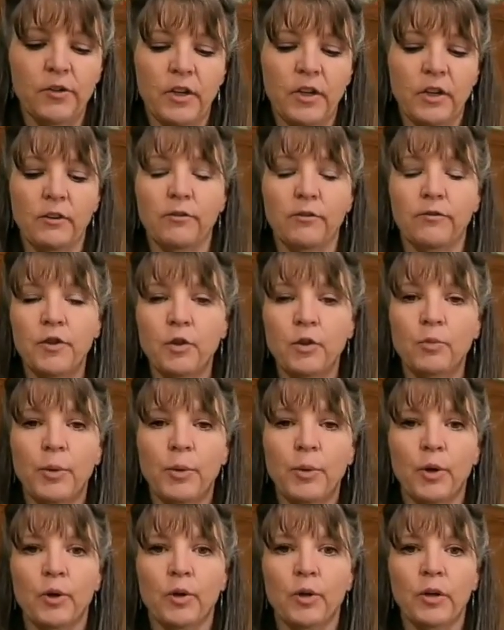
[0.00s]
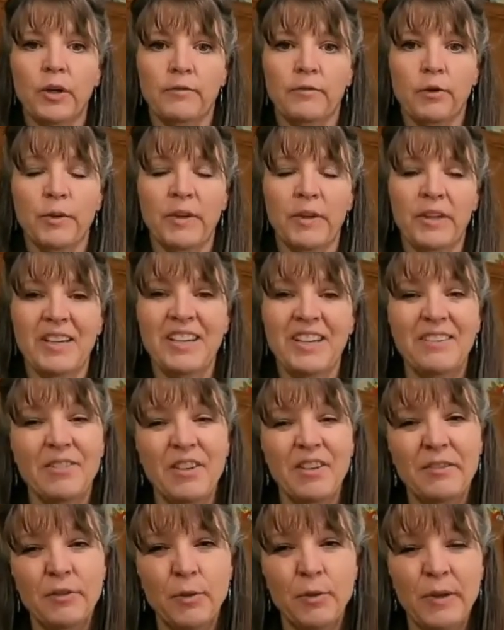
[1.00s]
they're a fuel pull, if you eat, even
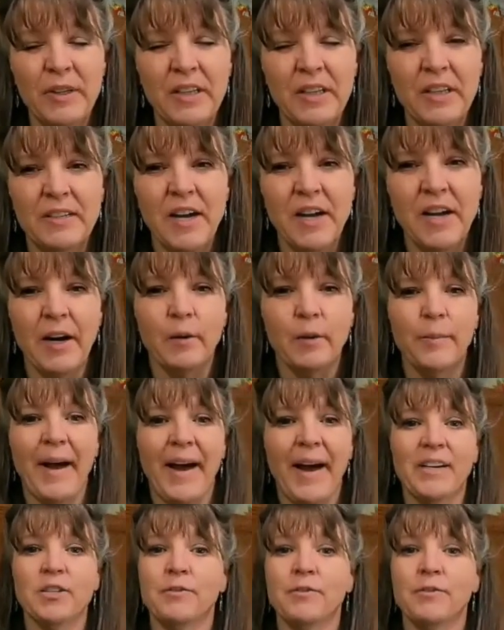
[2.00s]
if you eat the entire batch,